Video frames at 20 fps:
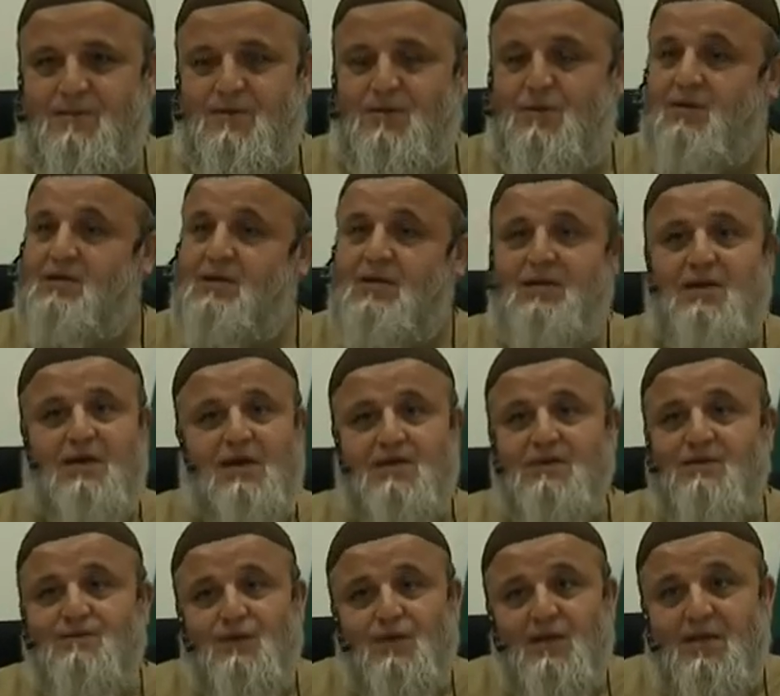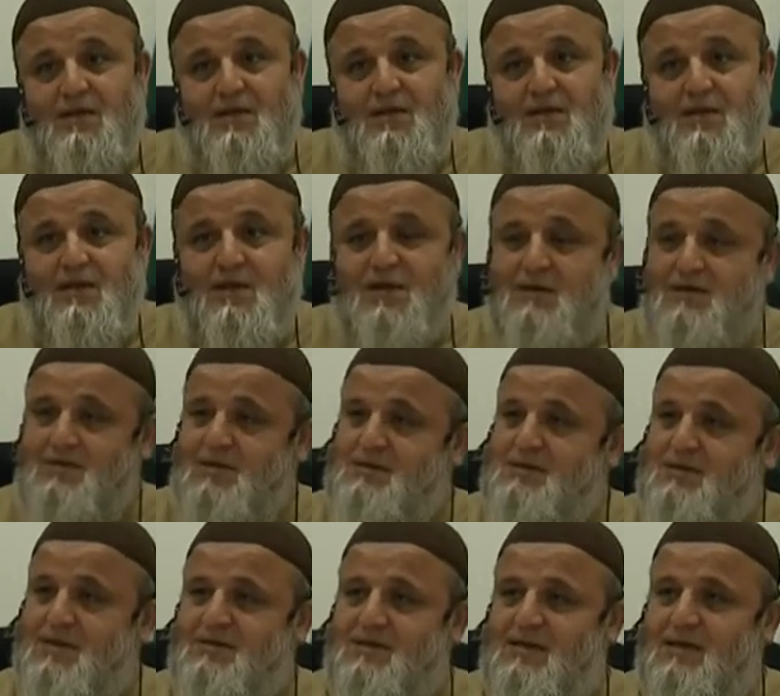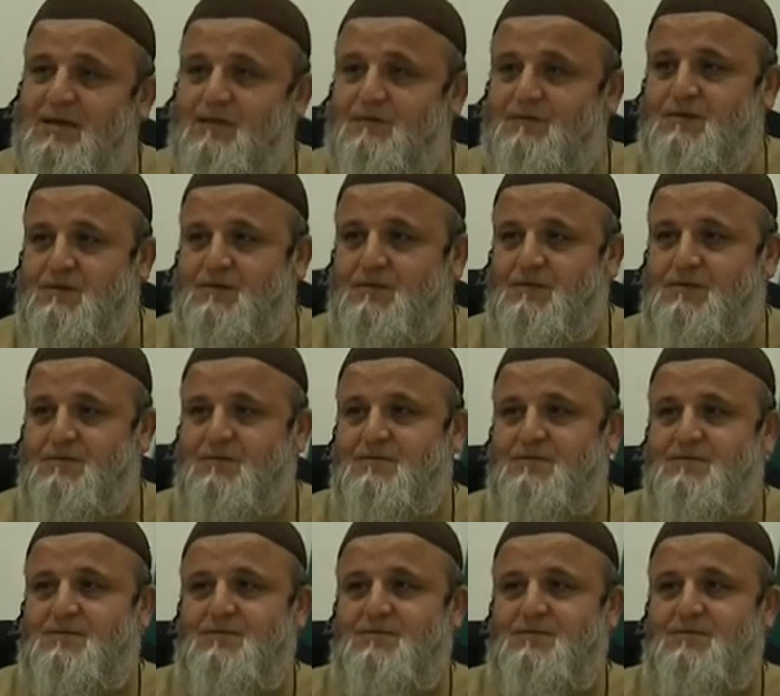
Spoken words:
Not that he asked for anything, just as a gift.